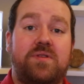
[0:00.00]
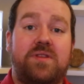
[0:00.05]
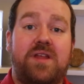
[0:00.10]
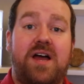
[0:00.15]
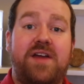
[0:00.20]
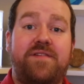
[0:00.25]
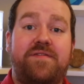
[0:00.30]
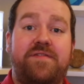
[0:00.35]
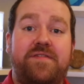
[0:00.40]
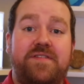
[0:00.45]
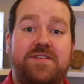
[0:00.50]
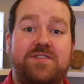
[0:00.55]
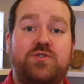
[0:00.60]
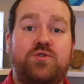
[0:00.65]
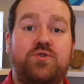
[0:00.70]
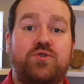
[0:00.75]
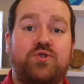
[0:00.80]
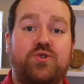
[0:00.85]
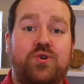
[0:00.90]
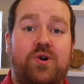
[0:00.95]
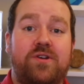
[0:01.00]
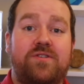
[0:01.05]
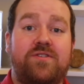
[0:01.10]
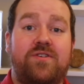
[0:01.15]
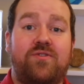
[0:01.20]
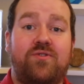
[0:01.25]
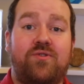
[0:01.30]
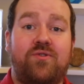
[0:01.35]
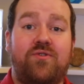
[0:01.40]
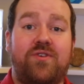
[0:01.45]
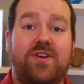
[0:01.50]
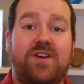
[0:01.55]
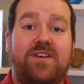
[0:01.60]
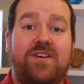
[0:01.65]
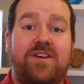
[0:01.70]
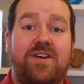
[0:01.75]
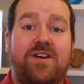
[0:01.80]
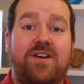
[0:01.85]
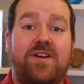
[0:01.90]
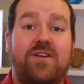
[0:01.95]
life is too short to
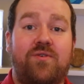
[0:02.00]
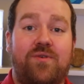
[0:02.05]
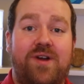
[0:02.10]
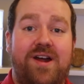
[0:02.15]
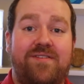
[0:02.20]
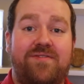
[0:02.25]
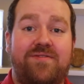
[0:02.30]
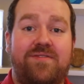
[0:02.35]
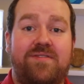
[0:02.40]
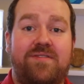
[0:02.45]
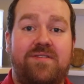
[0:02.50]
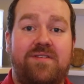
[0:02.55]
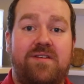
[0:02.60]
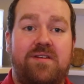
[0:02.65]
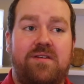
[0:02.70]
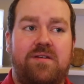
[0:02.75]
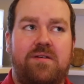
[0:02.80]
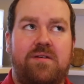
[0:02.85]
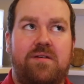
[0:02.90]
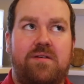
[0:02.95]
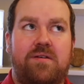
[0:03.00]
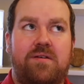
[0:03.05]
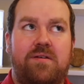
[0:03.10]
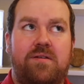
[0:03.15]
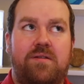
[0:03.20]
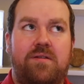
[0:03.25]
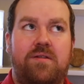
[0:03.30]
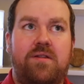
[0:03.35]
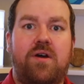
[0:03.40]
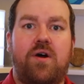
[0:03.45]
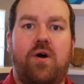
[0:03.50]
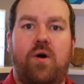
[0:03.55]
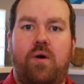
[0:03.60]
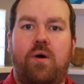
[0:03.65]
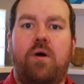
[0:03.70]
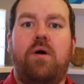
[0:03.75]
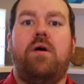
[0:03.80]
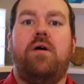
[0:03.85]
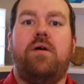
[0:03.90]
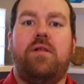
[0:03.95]
drink craft. No,
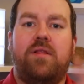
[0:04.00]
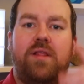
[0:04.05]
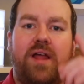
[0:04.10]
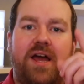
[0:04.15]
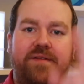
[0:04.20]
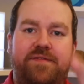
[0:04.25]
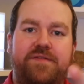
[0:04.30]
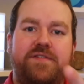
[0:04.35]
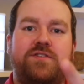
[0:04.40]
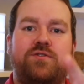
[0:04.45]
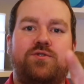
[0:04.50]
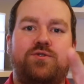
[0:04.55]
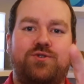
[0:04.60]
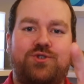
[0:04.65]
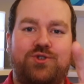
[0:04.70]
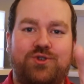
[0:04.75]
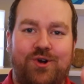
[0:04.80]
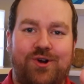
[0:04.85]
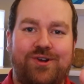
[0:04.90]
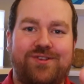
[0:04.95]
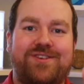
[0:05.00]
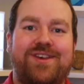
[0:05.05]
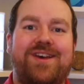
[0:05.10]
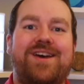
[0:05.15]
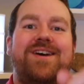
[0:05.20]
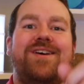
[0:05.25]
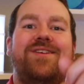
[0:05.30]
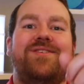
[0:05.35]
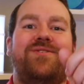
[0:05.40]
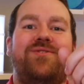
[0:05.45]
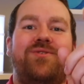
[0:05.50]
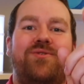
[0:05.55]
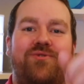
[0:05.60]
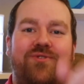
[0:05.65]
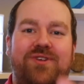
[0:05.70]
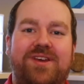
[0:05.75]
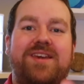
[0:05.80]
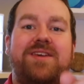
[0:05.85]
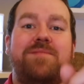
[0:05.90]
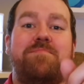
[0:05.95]
life is too short to
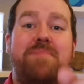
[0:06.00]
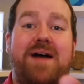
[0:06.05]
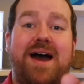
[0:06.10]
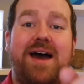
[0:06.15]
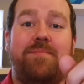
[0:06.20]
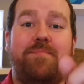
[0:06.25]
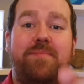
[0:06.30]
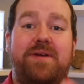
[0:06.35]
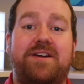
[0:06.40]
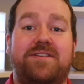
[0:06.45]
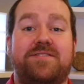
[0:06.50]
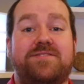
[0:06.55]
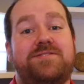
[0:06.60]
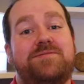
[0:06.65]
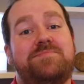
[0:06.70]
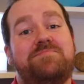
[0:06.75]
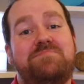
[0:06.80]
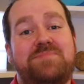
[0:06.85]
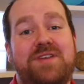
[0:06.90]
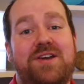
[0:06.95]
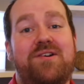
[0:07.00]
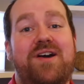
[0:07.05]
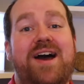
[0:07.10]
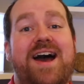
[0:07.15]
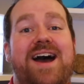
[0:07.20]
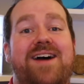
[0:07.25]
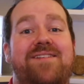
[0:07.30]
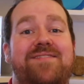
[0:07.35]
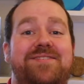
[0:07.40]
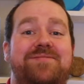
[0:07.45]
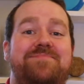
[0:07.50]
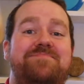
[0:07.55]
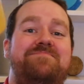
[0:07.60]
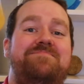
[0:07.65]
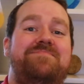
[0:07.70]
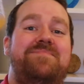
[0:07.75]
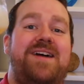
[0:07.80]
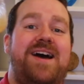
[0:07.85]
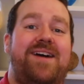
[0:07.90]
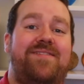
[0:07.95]
drink bad beers. There you have it.
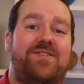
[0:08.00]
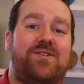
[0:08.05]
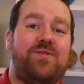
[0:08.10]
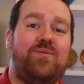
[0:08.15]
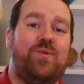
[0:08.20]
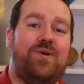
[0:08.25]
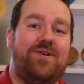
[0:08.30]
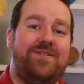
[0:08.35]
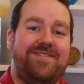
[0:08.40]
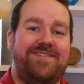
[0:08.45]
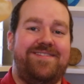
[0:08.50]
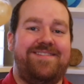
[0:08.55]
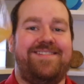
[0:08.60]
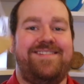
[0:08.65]
Have a good one.